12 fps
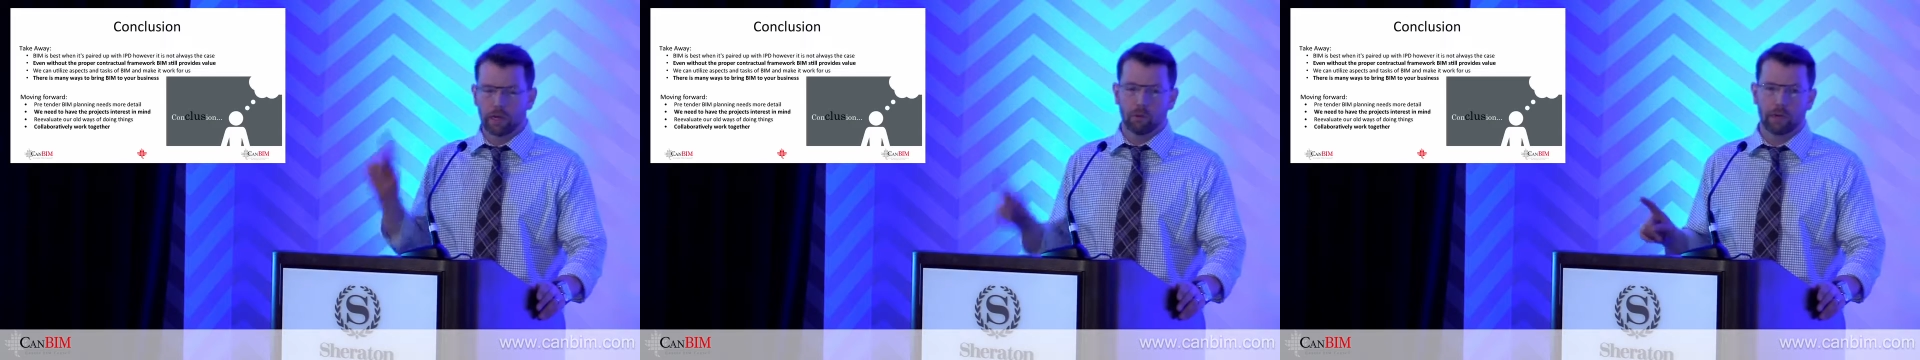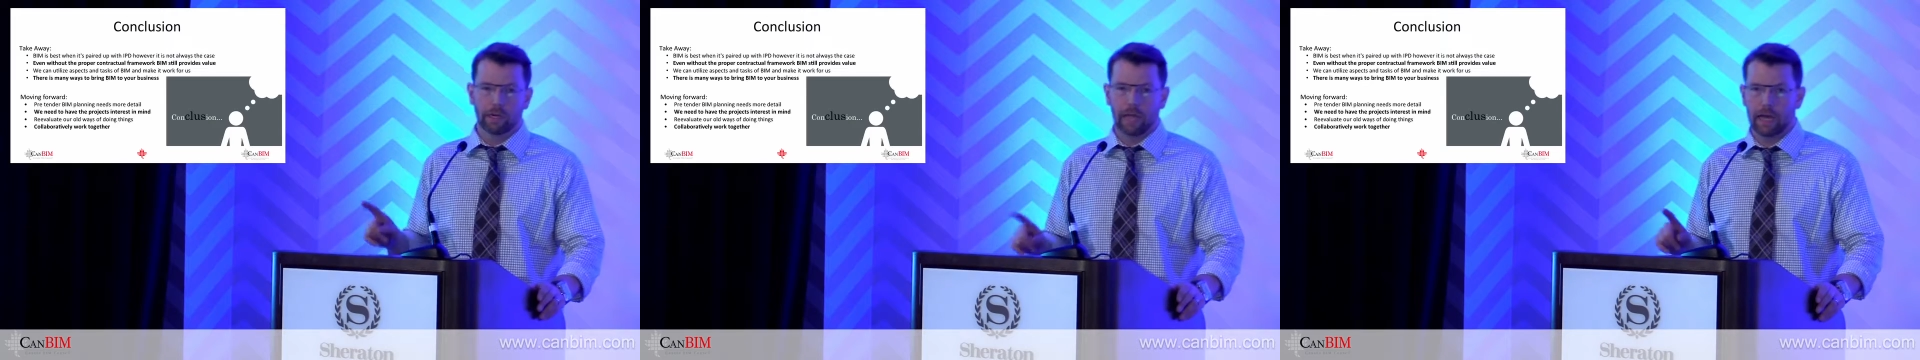one
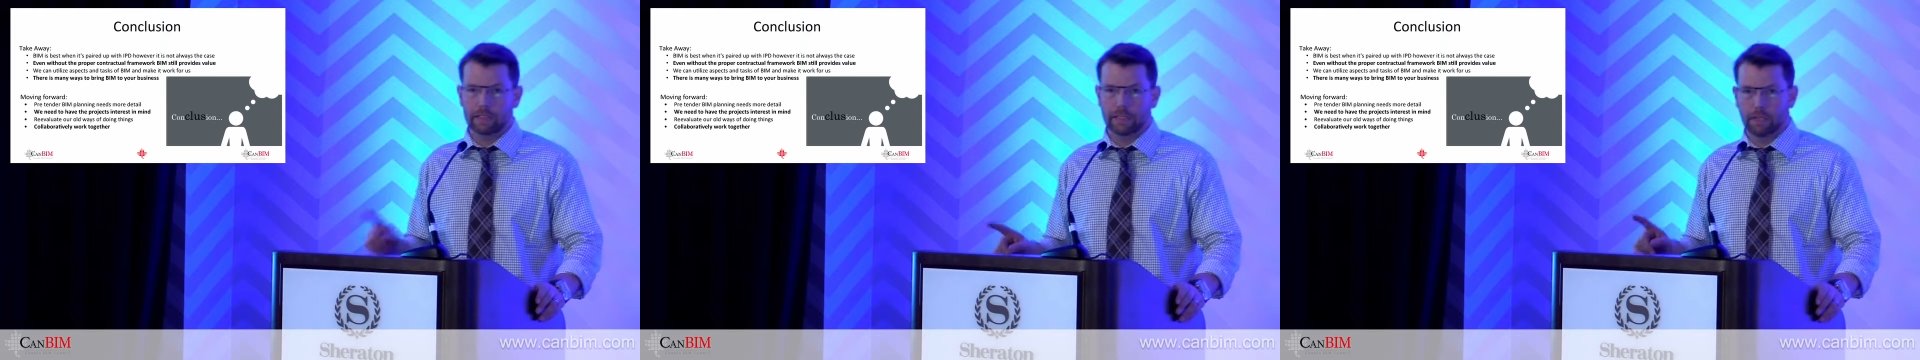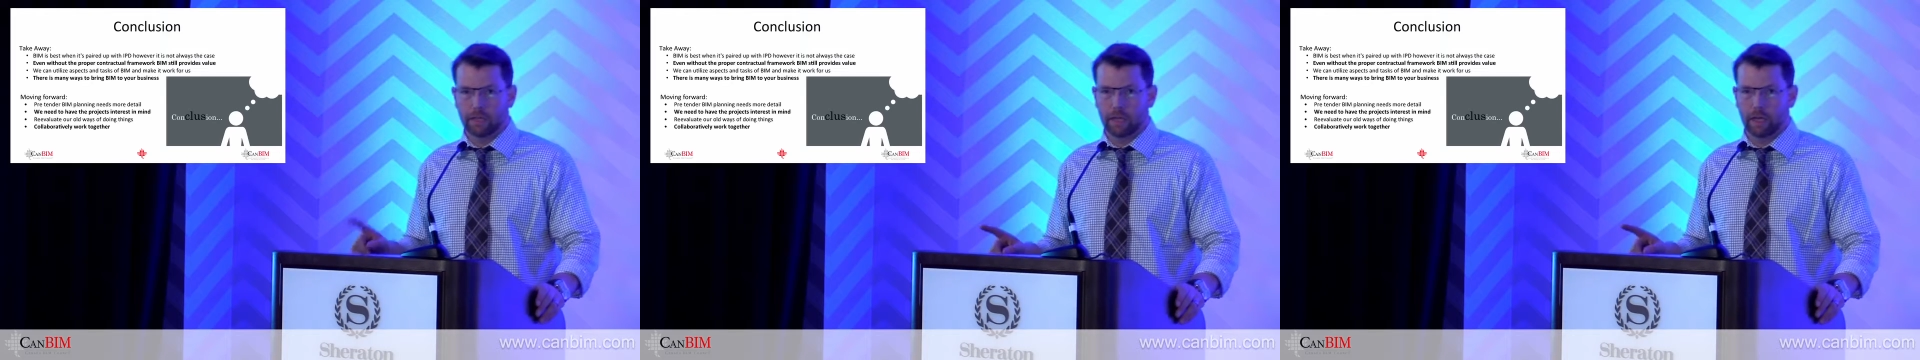quick
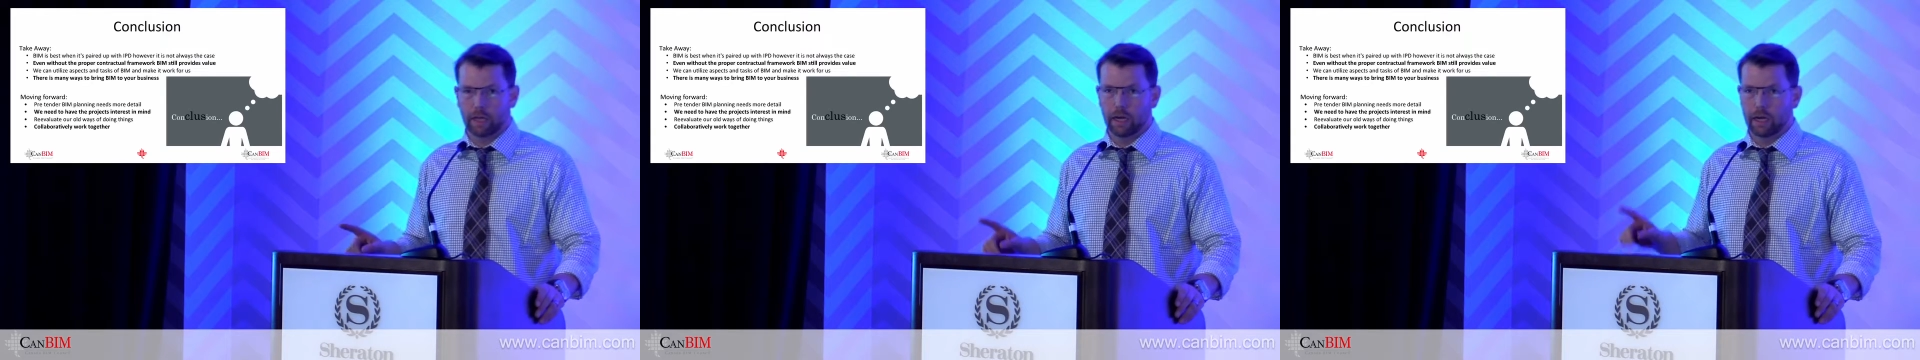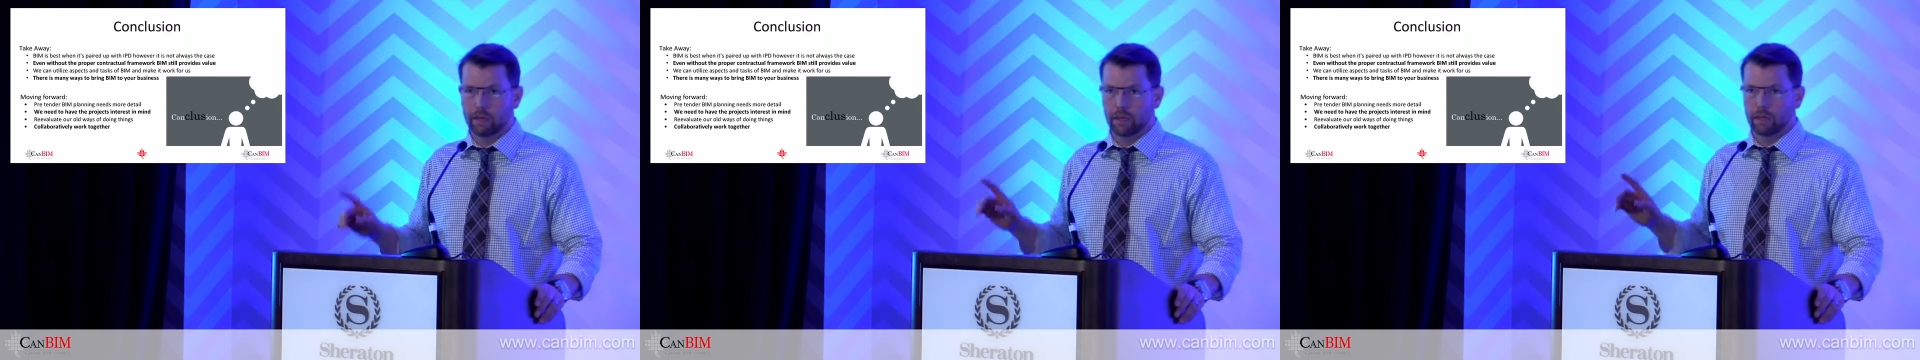last little thing.
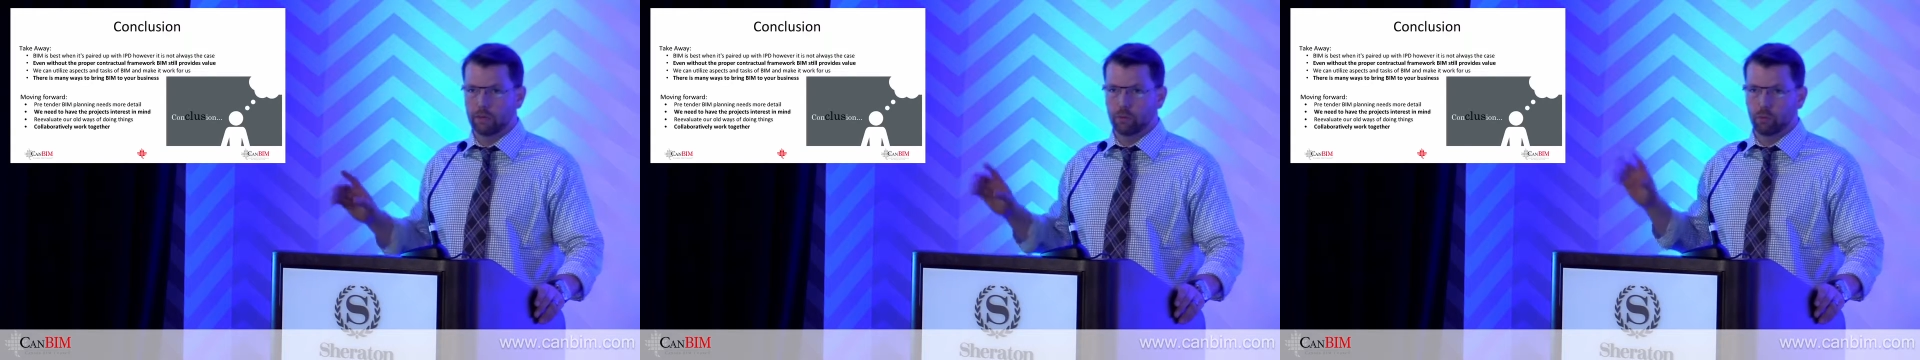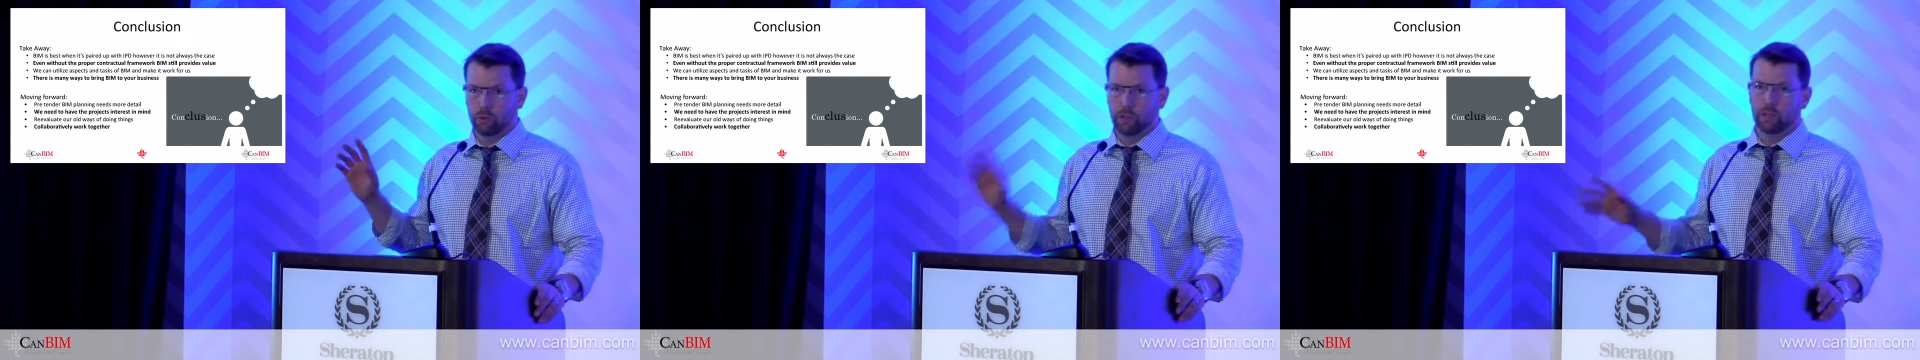I think
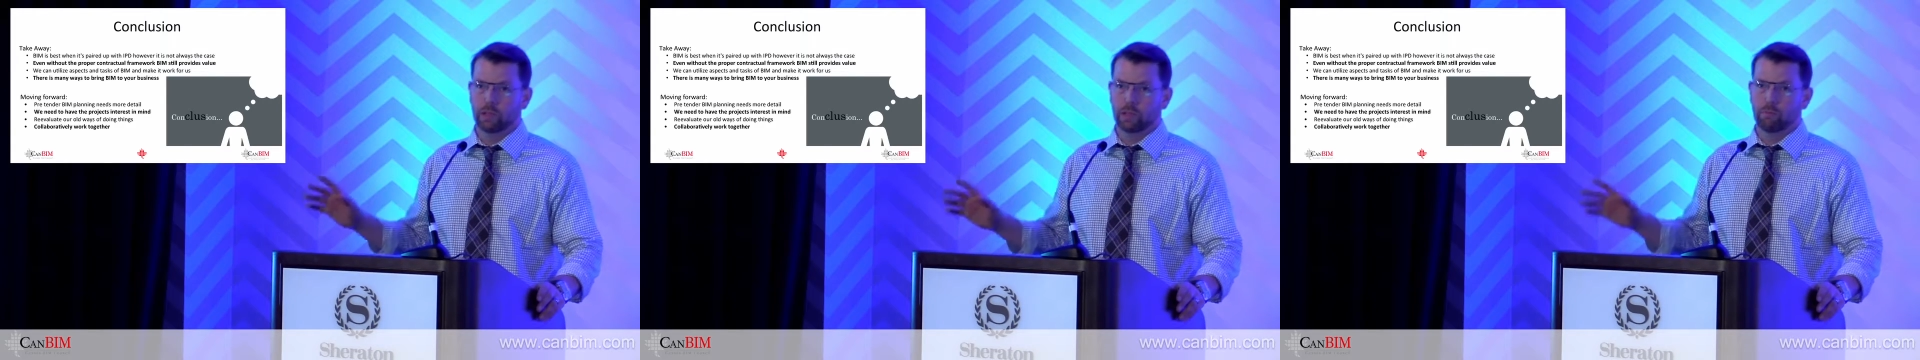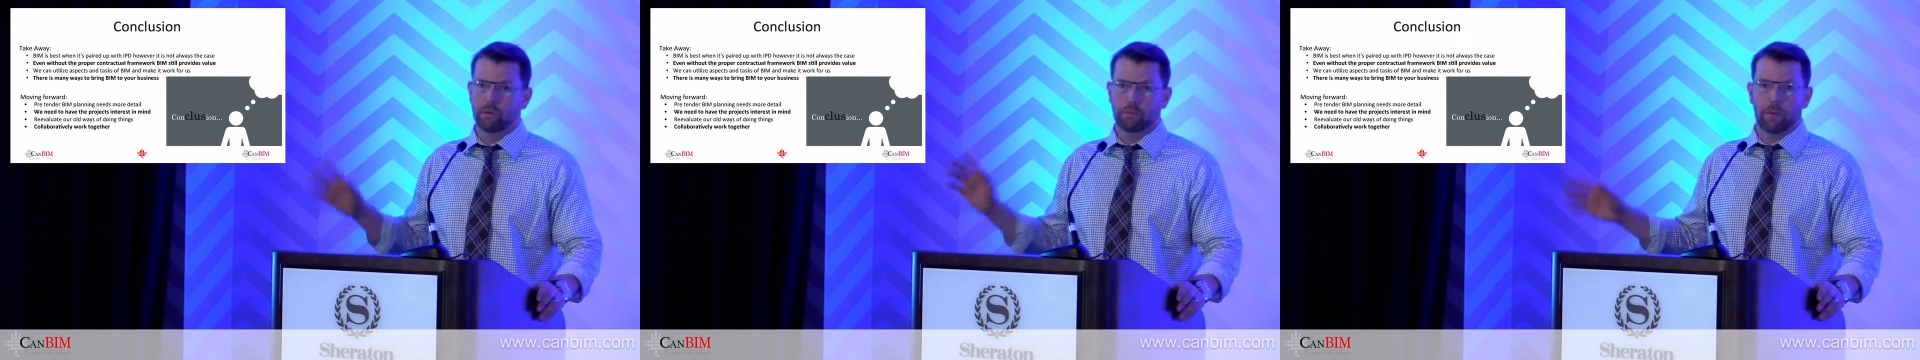it's really
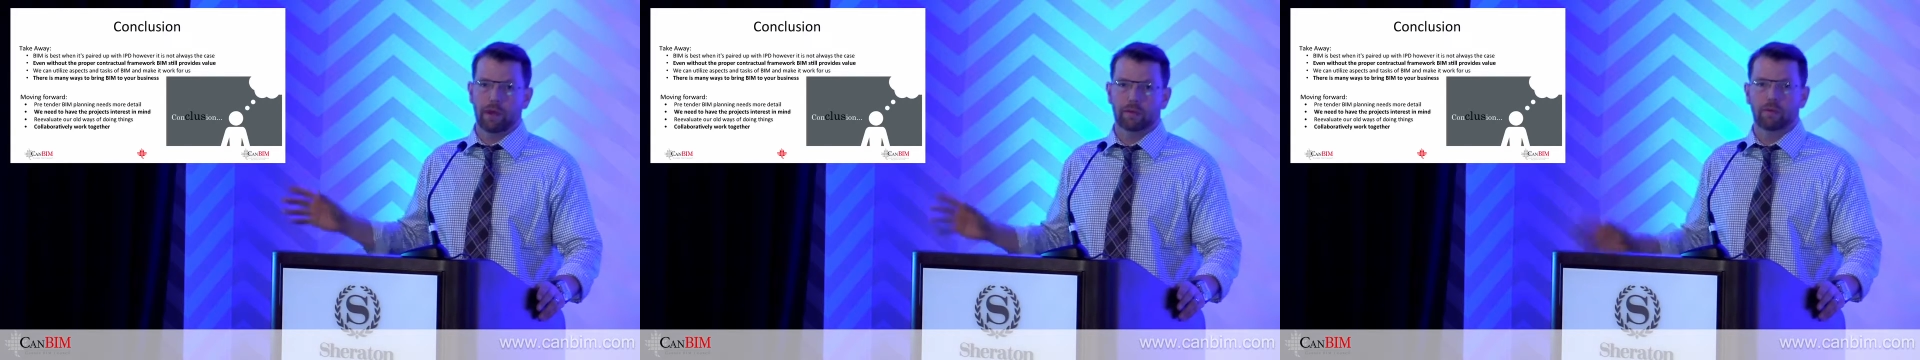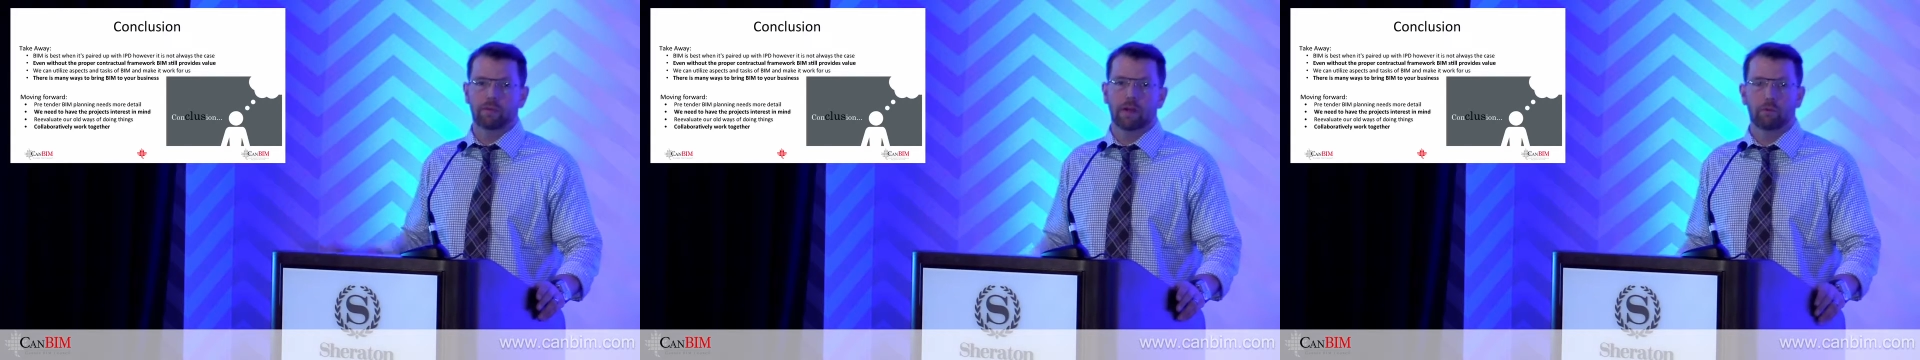good
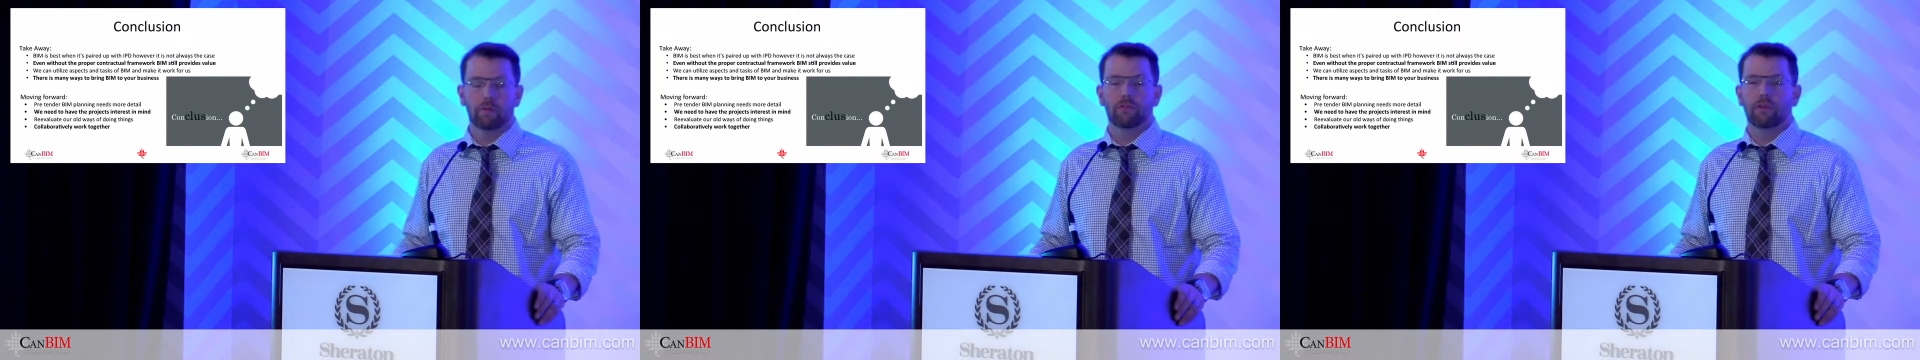perspectives that we're